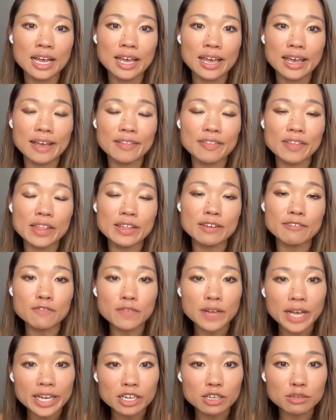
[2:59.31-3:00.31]
And then the
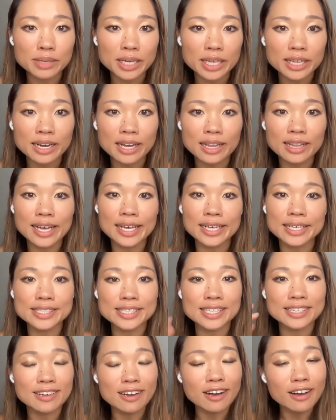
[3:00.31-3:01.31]
final play that I like is on the